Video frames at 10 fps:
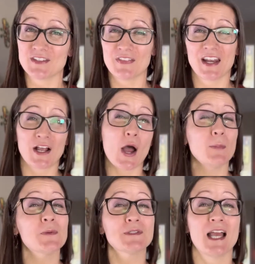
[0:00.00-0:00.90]
done that a
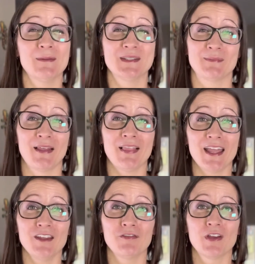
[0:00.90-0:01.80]
couple times in my
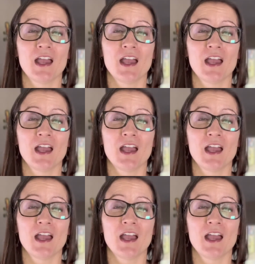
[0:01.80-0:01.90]
life.